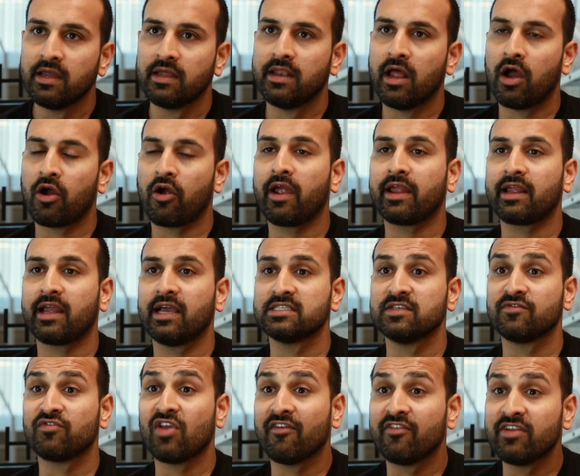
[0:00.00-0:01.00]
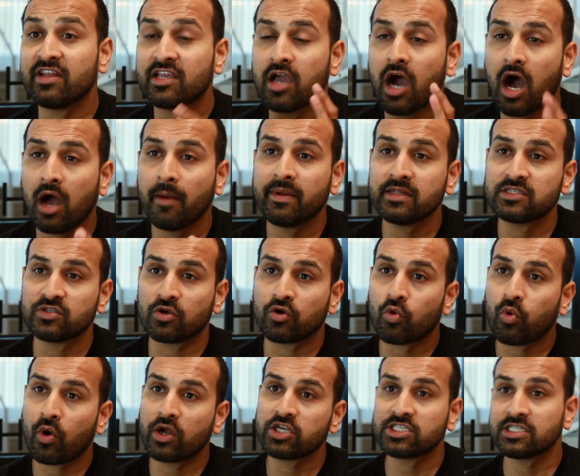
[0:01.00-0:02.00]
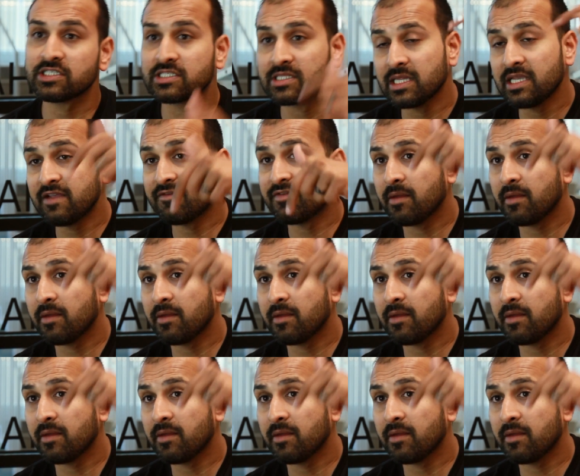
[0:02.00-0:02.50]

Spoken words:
All right, guys, if you have any comments or questions, leave